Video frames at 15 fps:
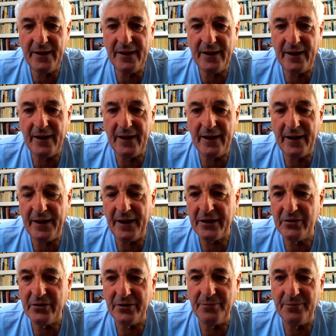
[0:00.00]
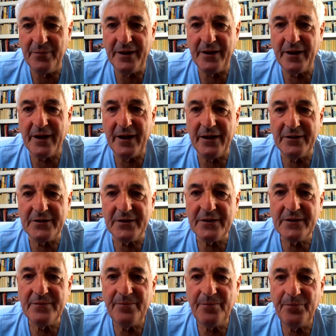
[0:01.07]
and I couldn't be an accountant.